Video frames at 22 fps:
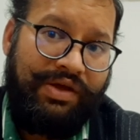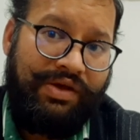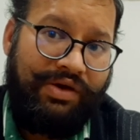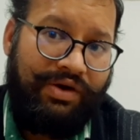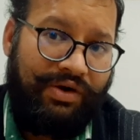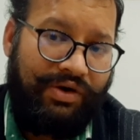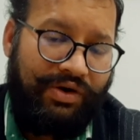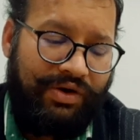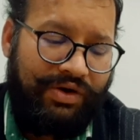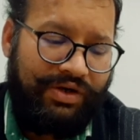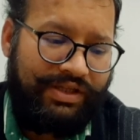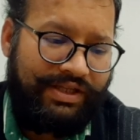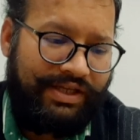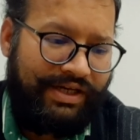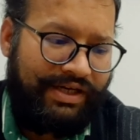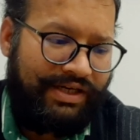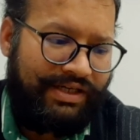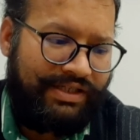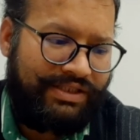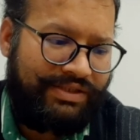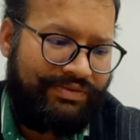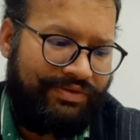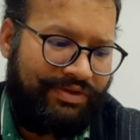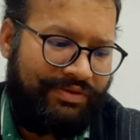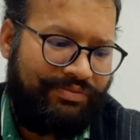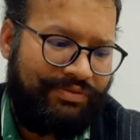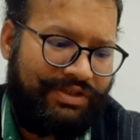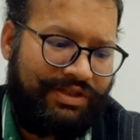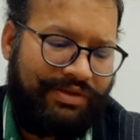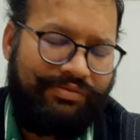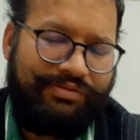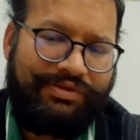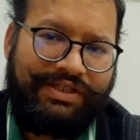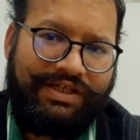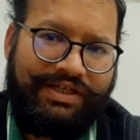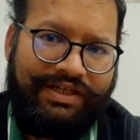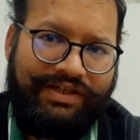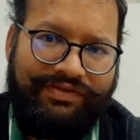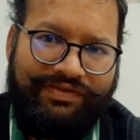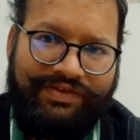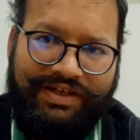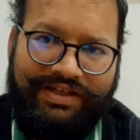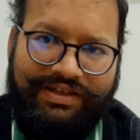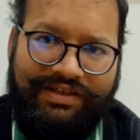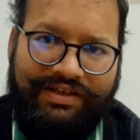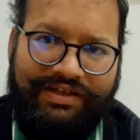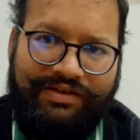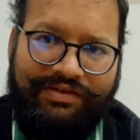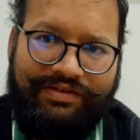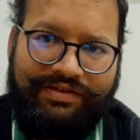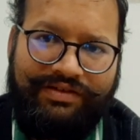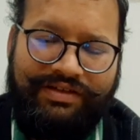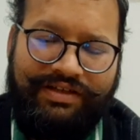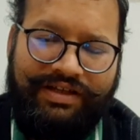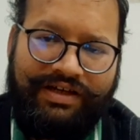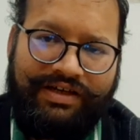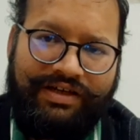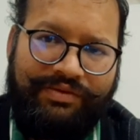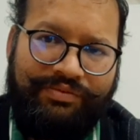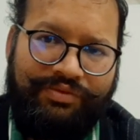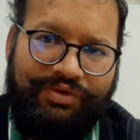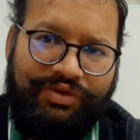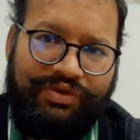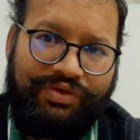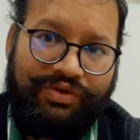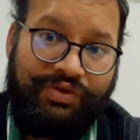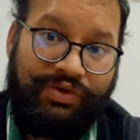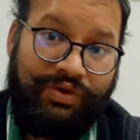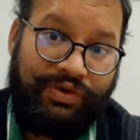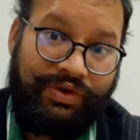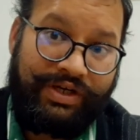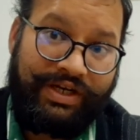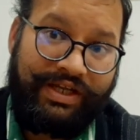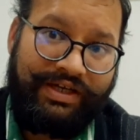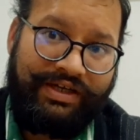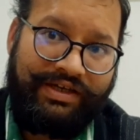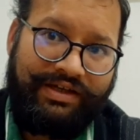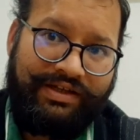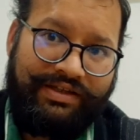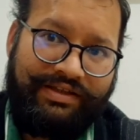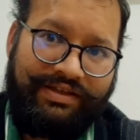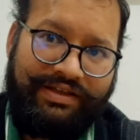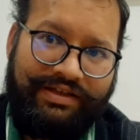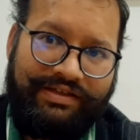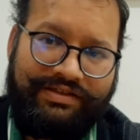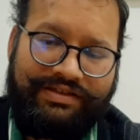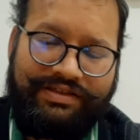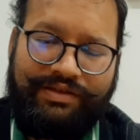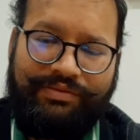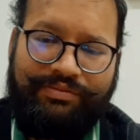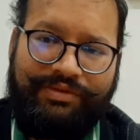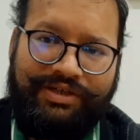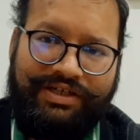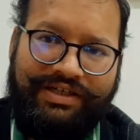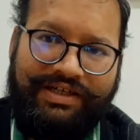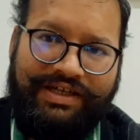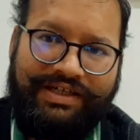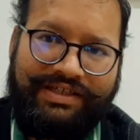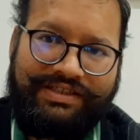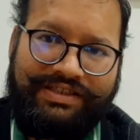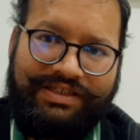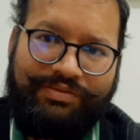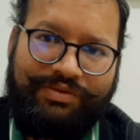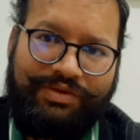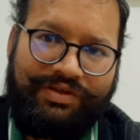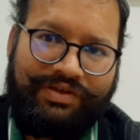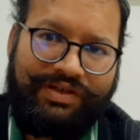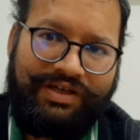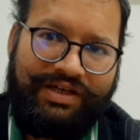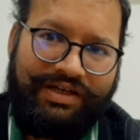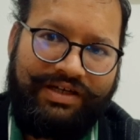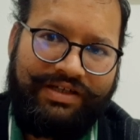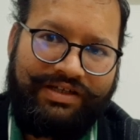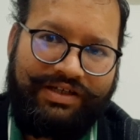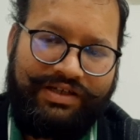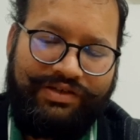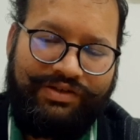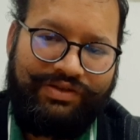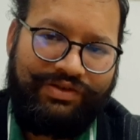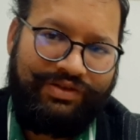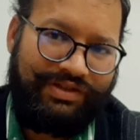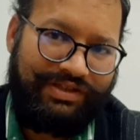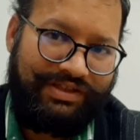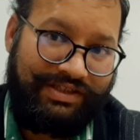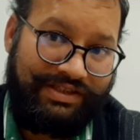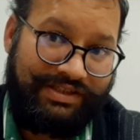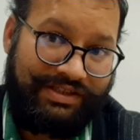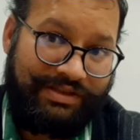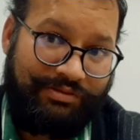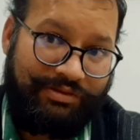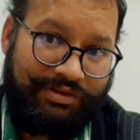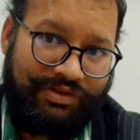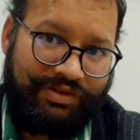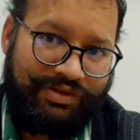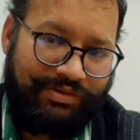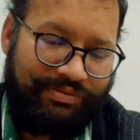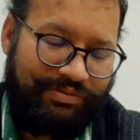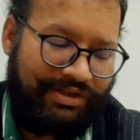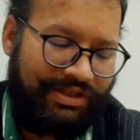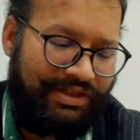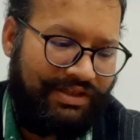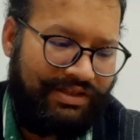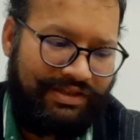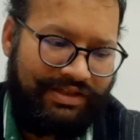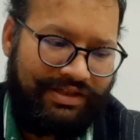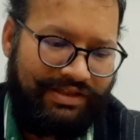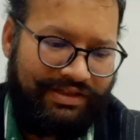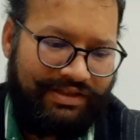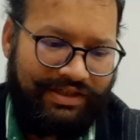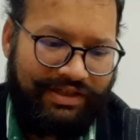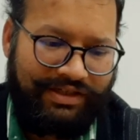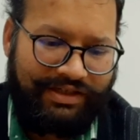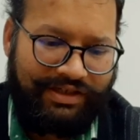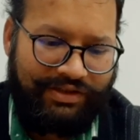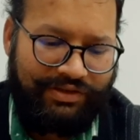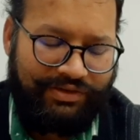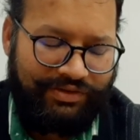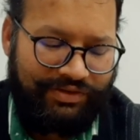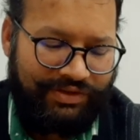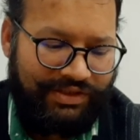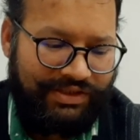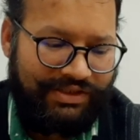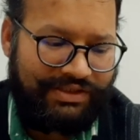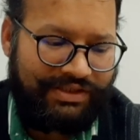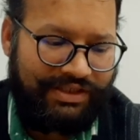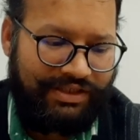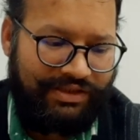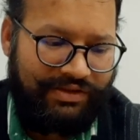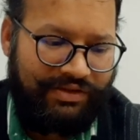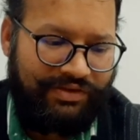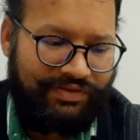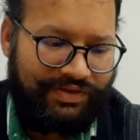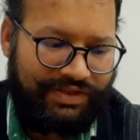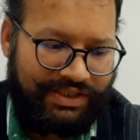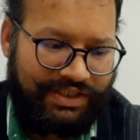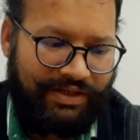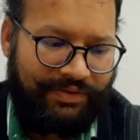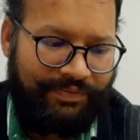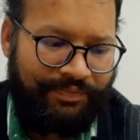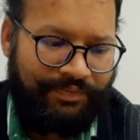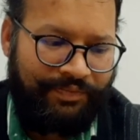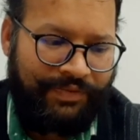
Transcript: Or they ask from some side where they can put quoting, and there's somebody accept, okay, I can do in this amount of money, and then they can do this kind of stuff.